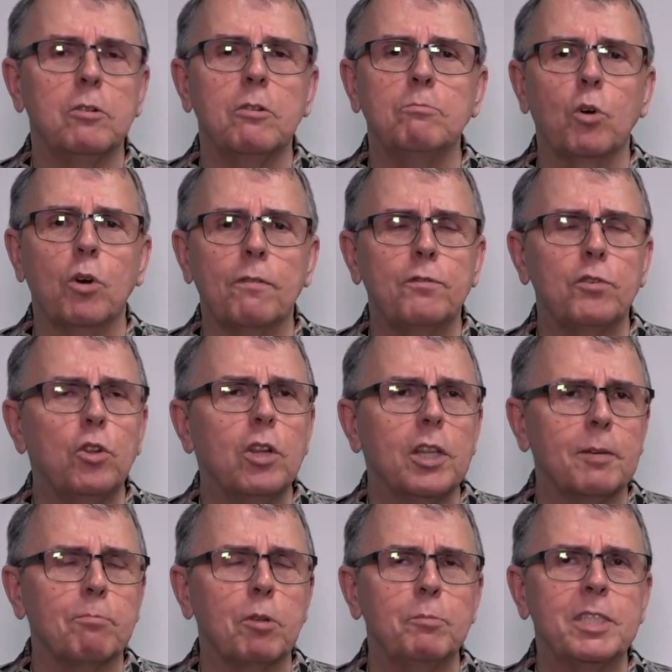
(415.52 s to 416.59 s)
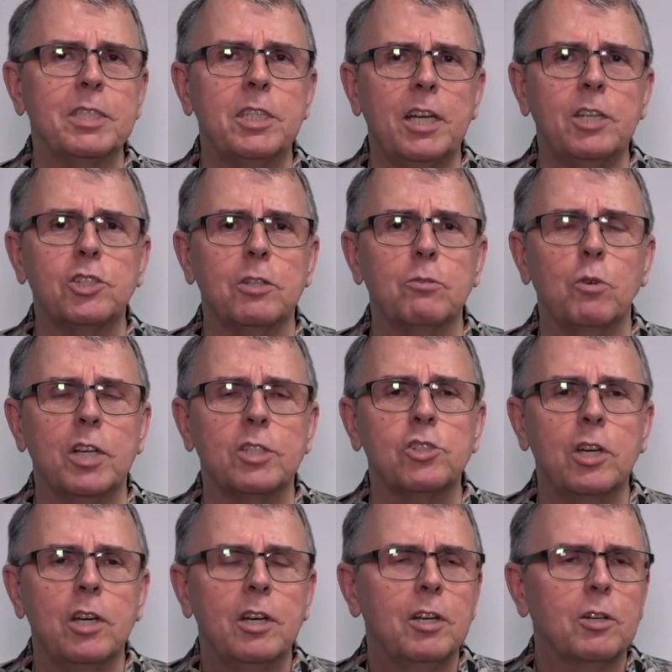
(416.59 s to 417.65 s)
a more full implementation, which
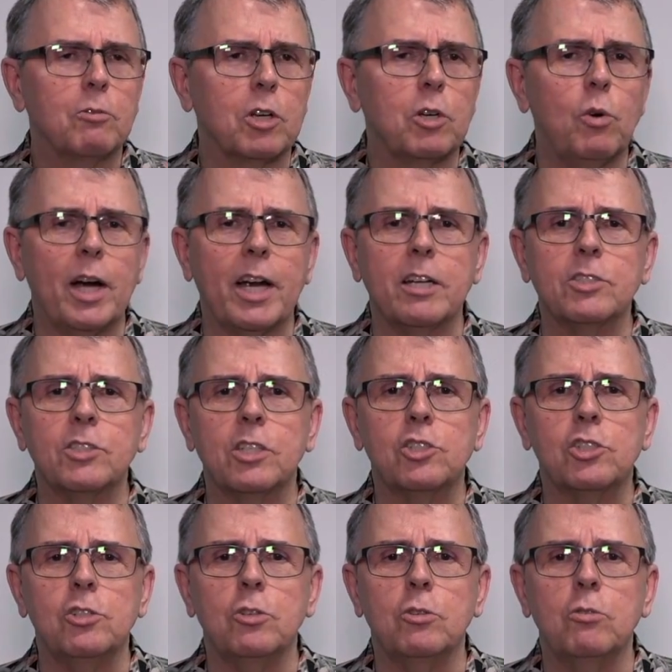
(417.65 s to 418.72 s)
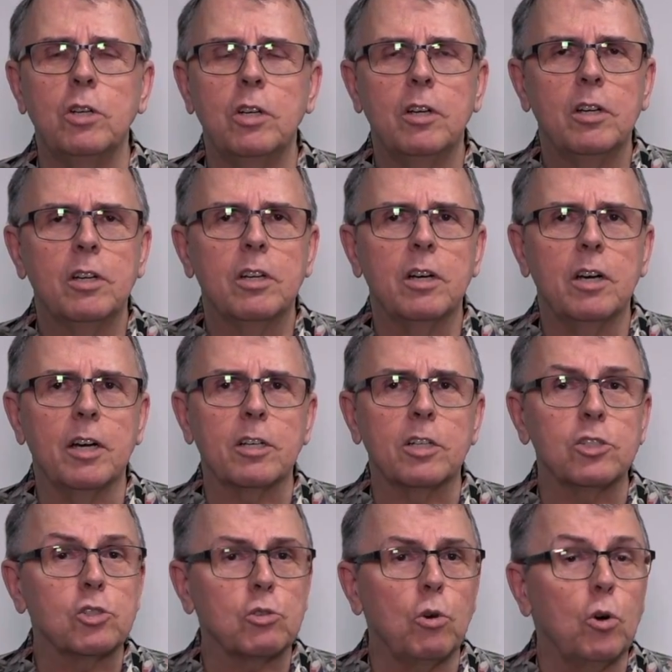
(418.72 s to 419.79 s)
requires that you
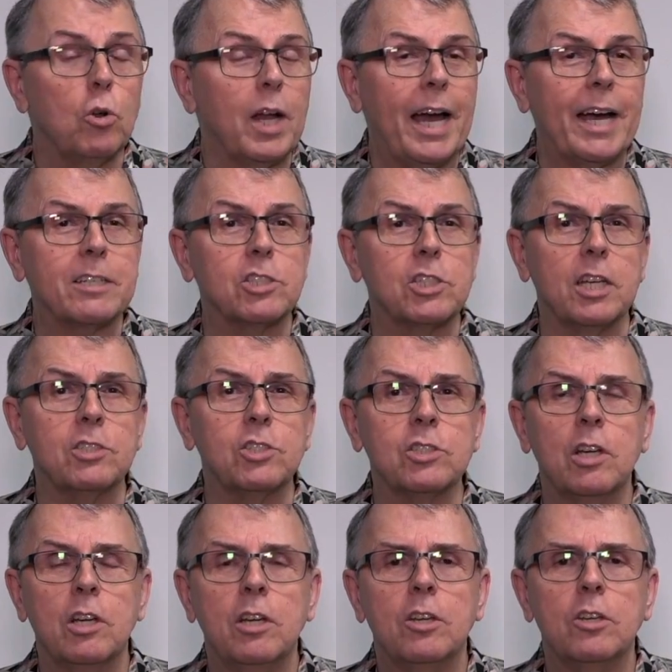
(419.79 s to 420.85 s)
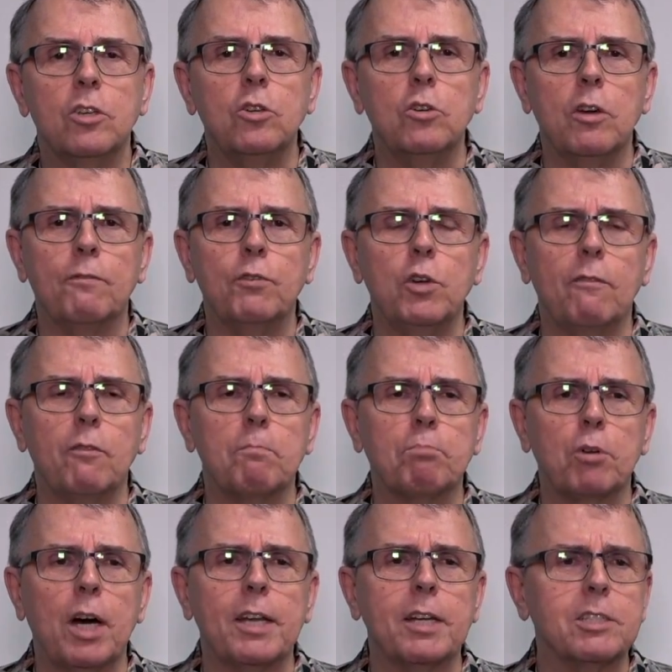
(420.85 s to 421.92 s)
control access. If you have a
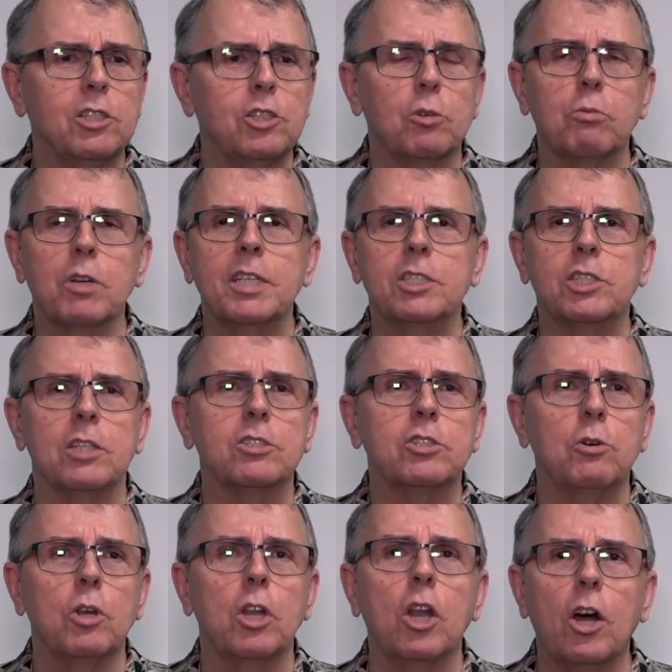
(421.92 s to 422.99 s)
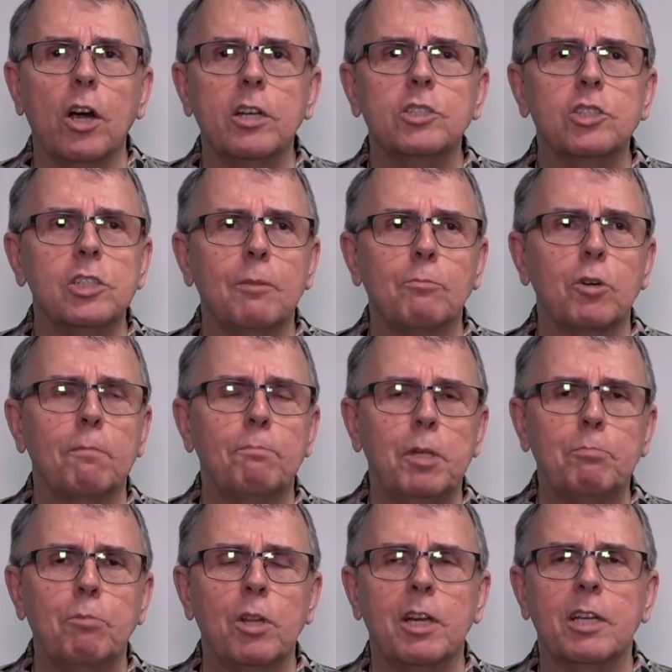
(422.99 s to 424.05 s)
product and you release it to a large number of
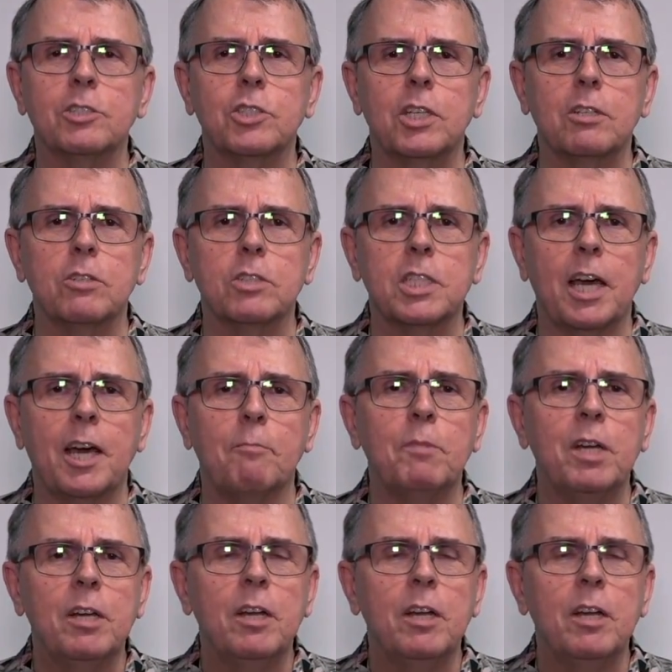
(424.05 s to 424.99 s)
people at a single time,